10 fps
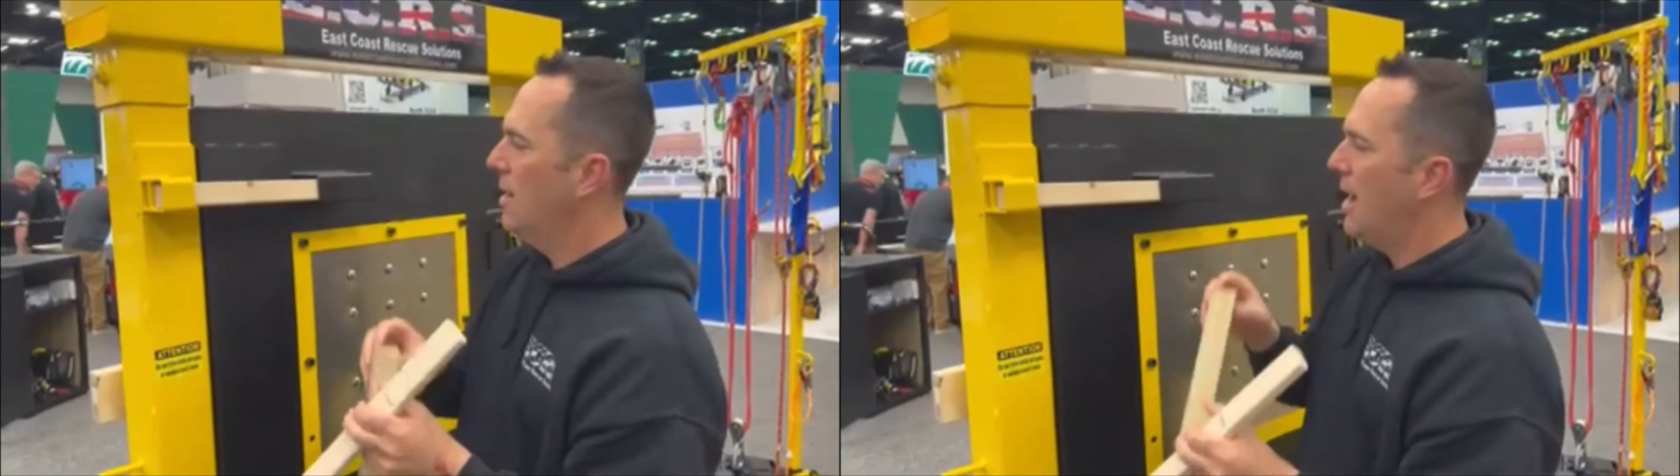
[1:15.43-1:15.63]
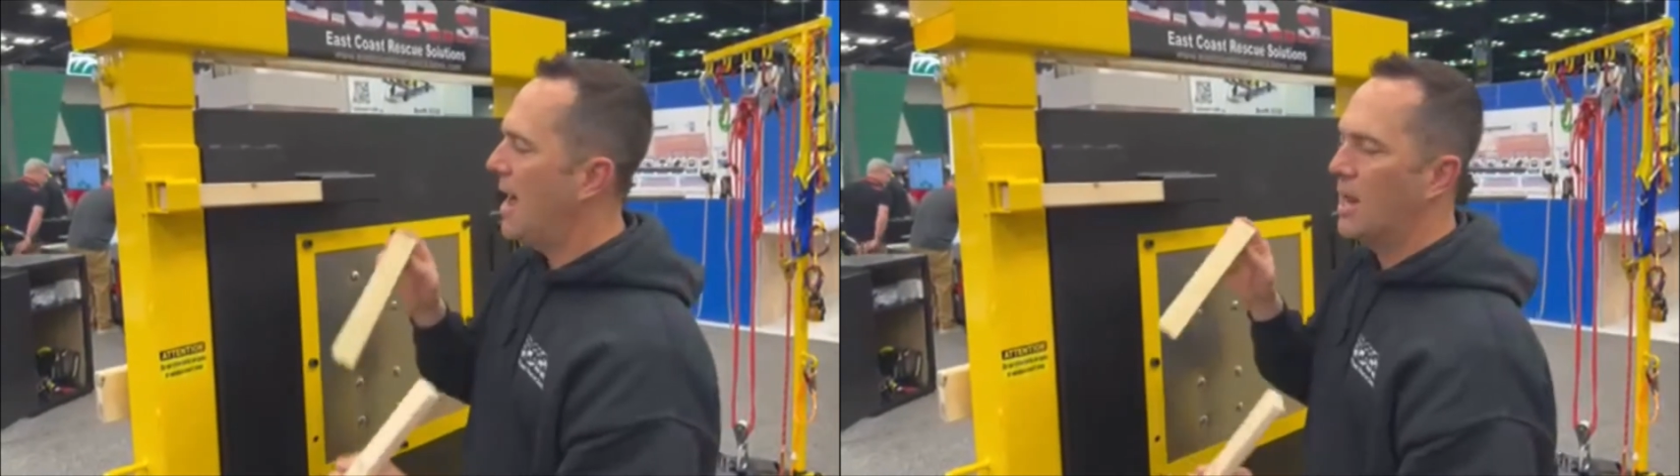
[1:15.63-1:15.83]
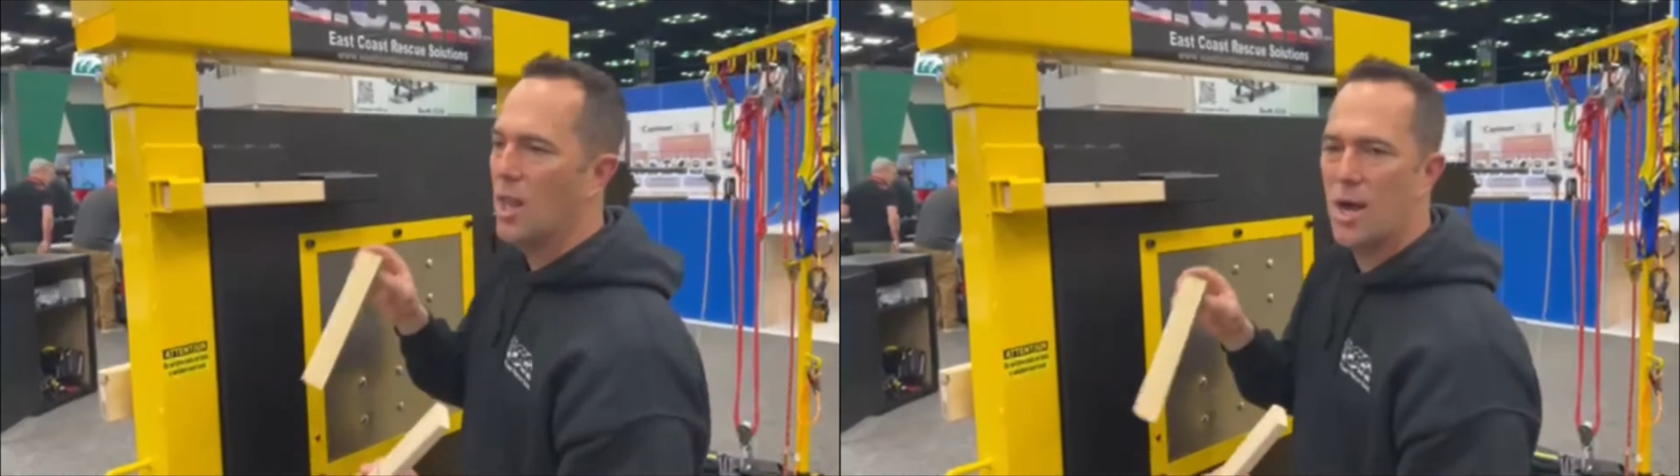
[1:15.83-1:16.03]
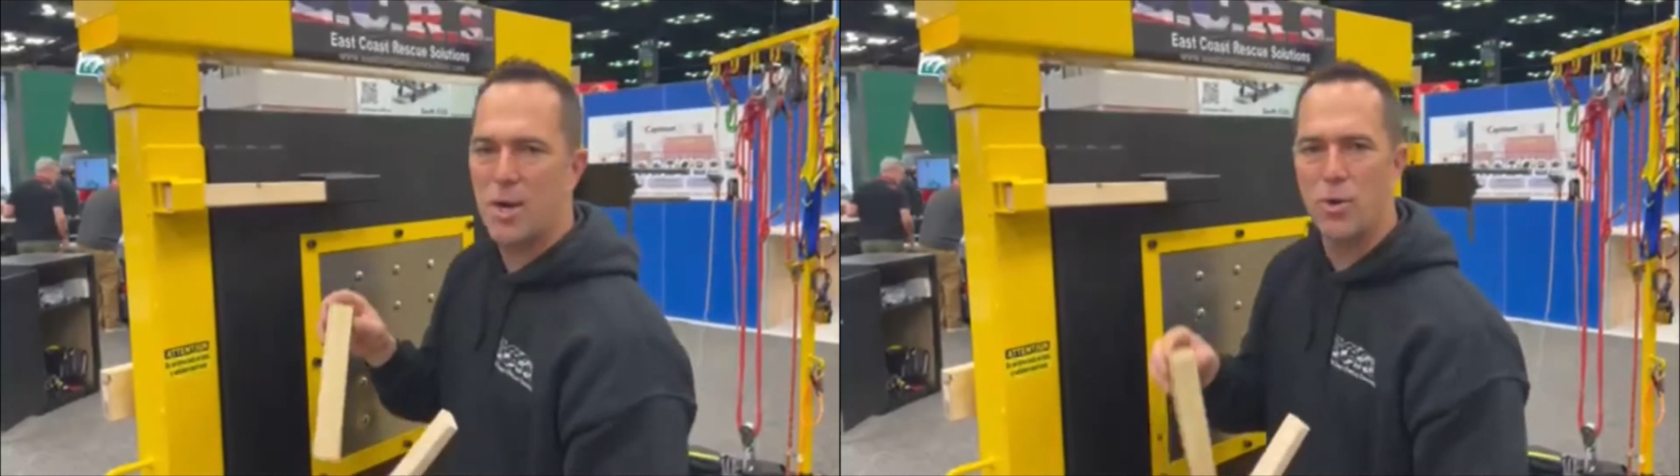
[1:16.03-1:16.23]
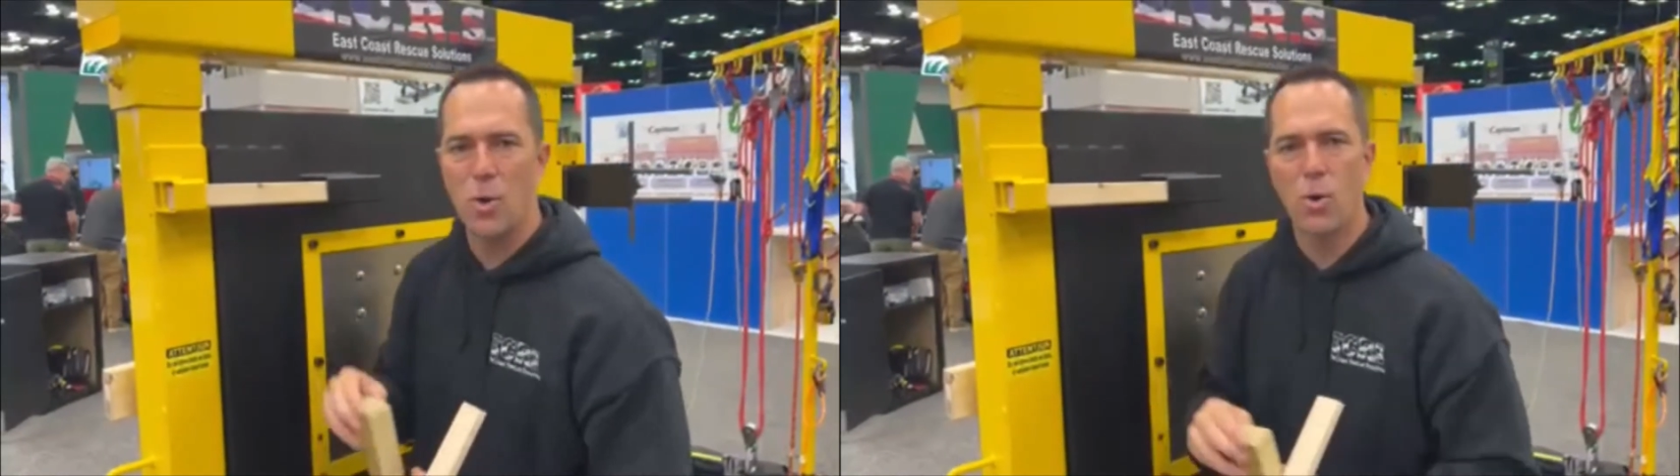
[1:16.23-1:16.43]
how to lock
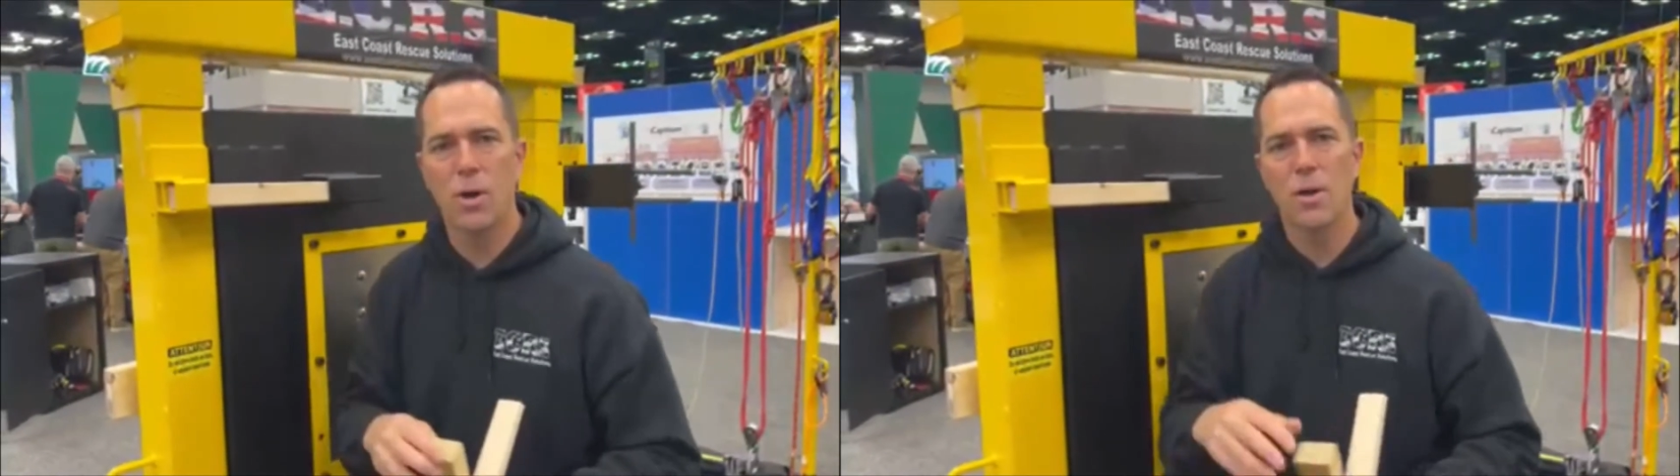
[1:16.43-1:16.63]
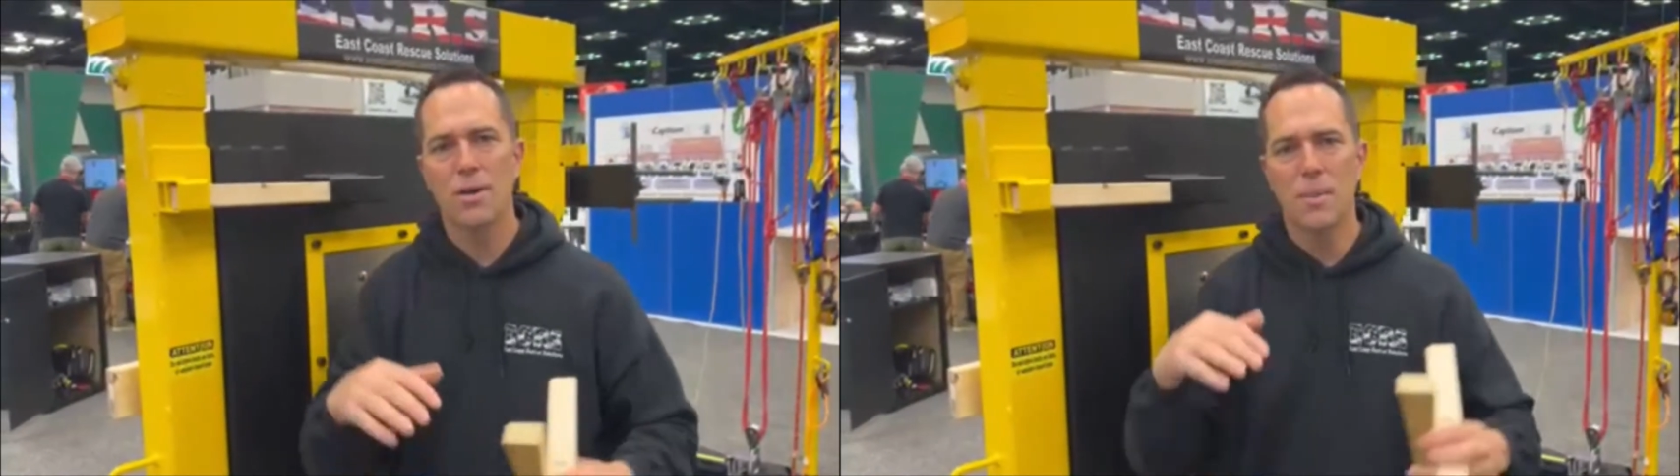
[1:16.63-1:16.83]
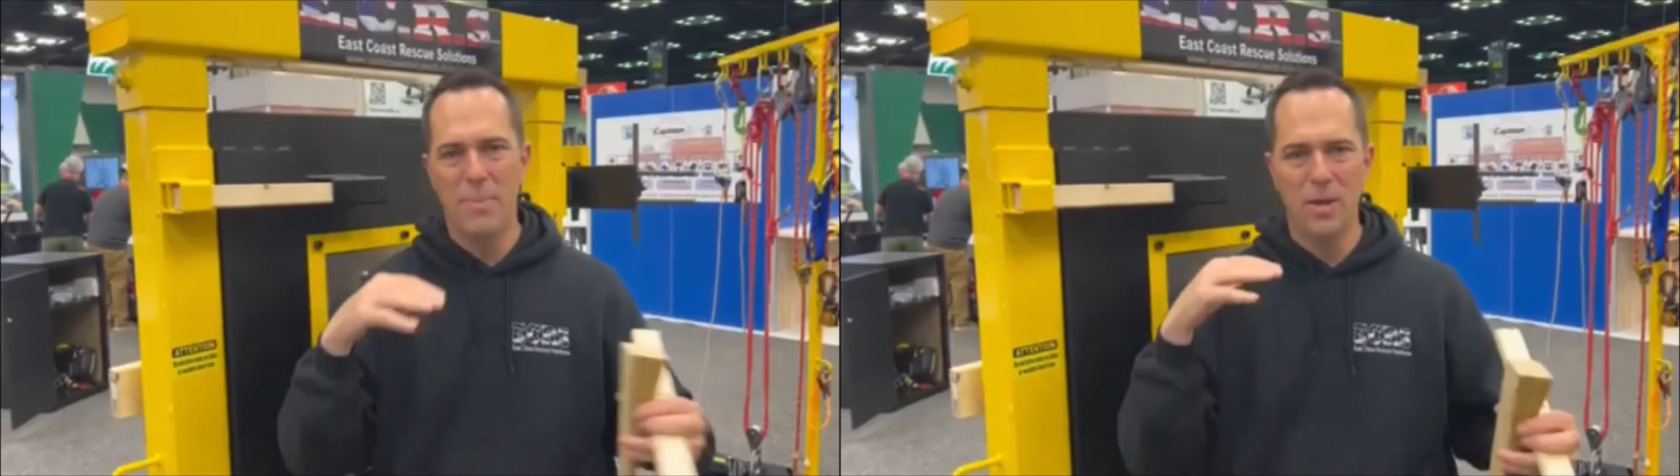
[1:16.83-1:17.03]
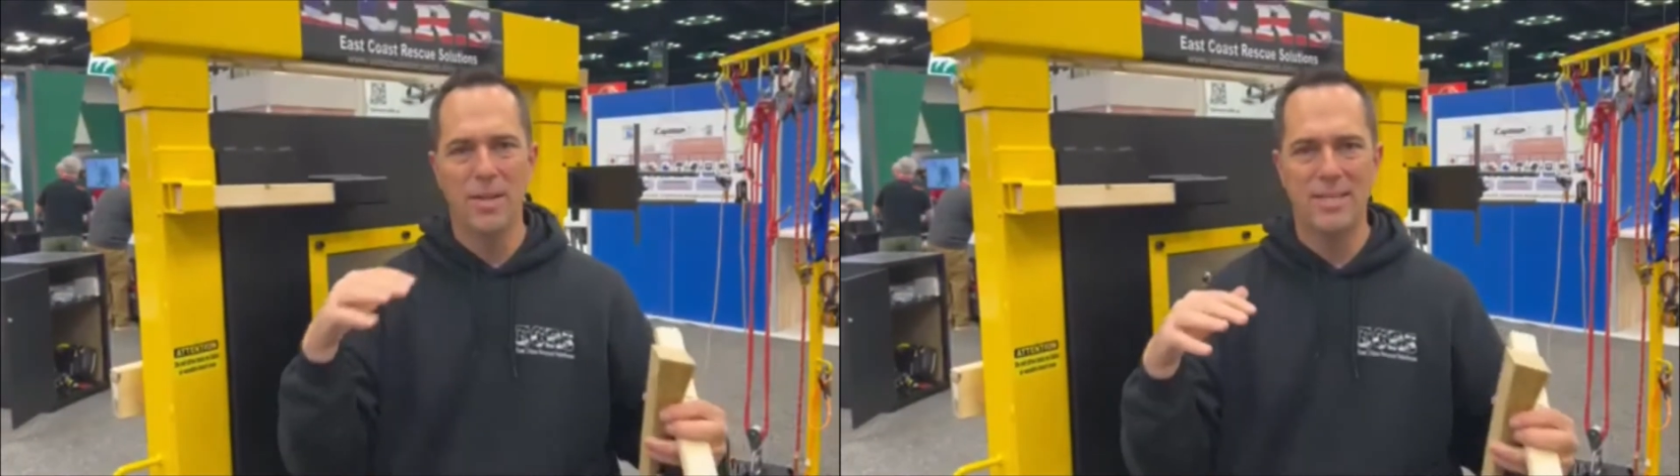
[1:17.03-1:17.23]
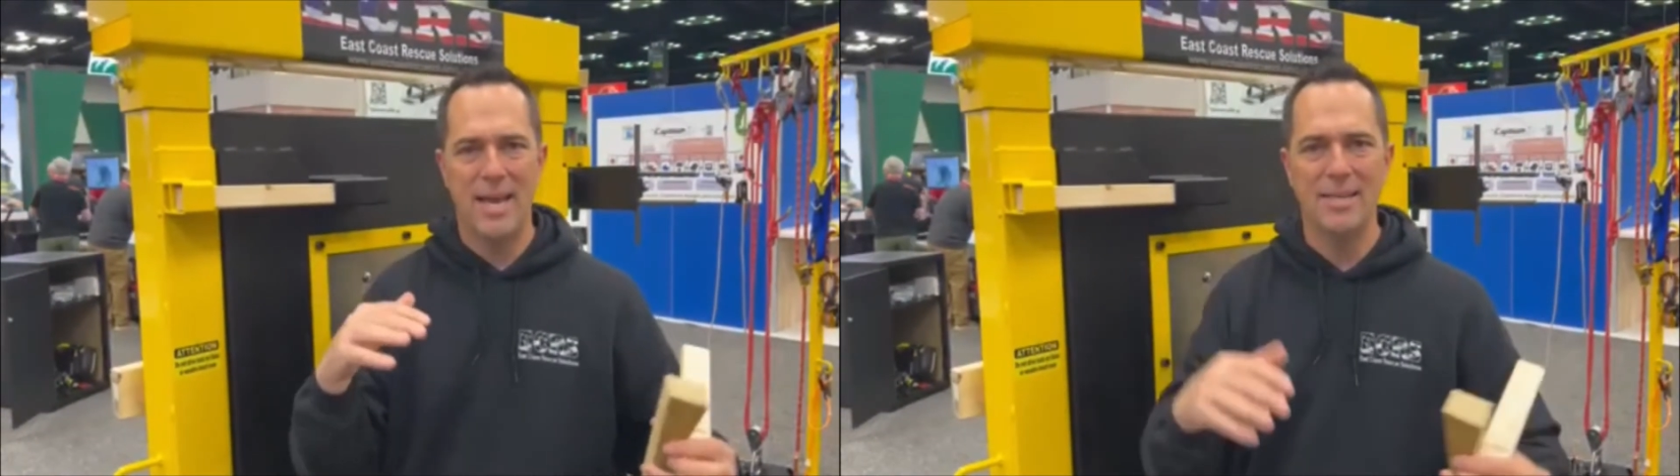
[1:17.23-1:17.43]
your door to build
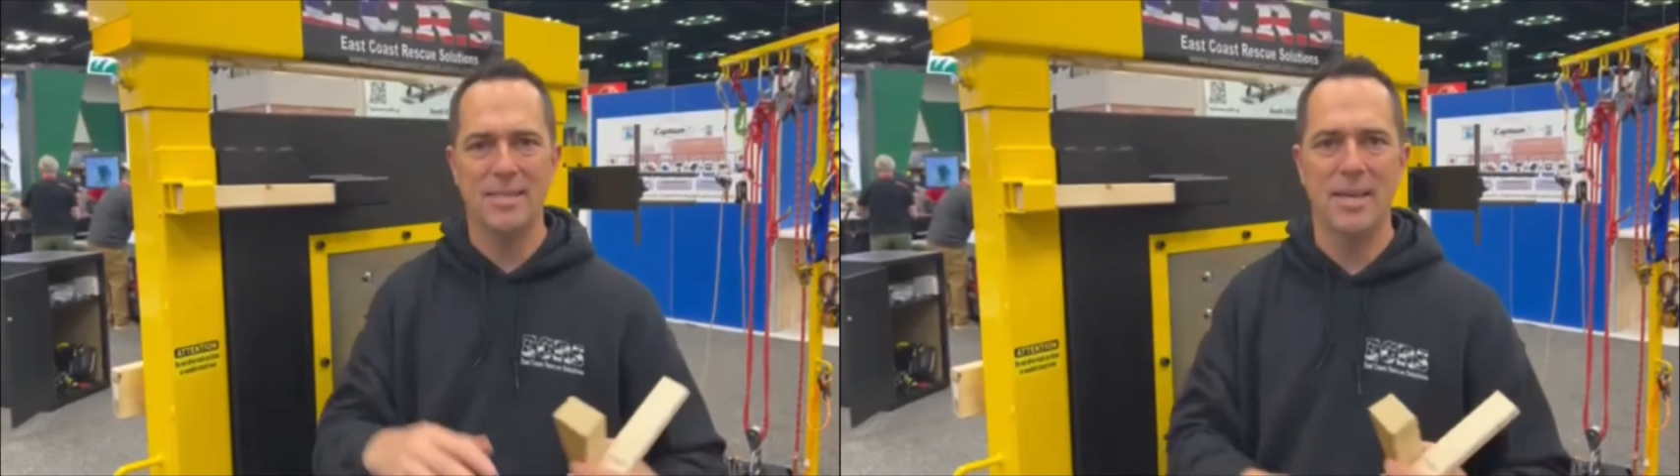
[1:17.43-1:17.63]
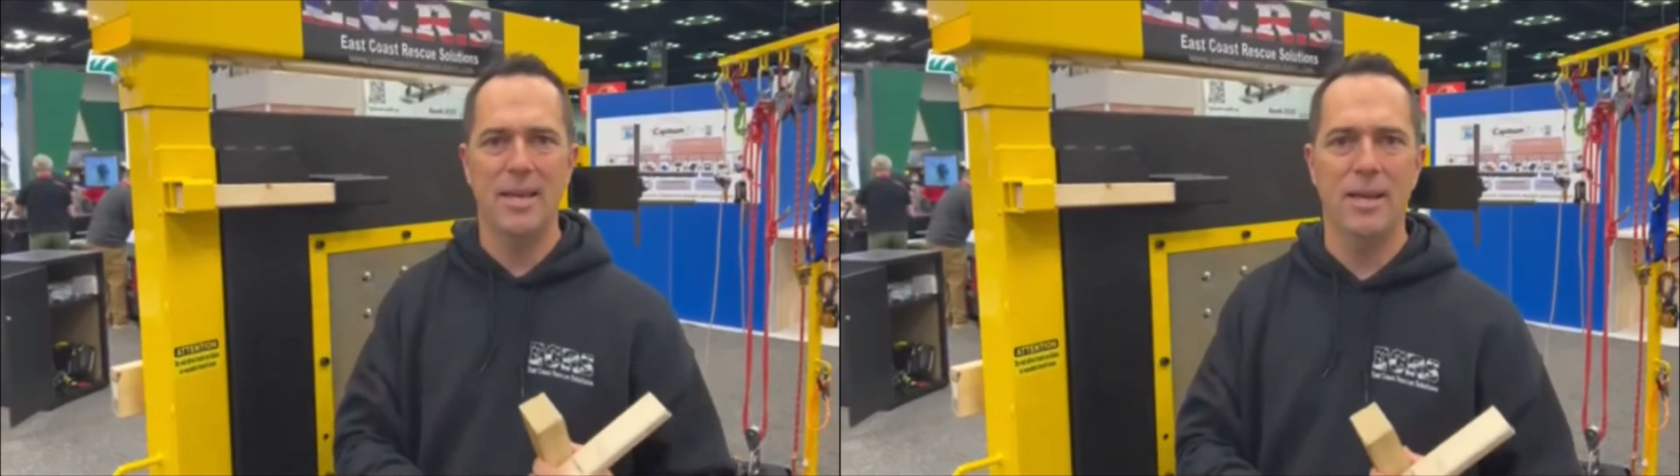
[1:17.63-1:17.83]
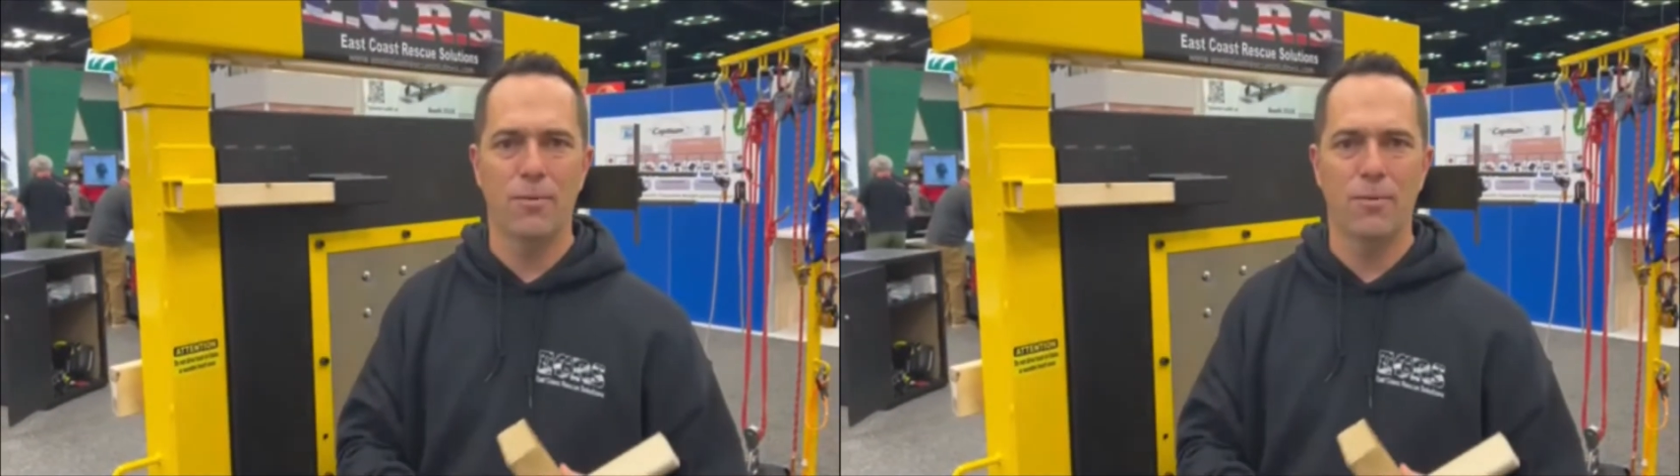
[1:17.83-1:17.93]
intensity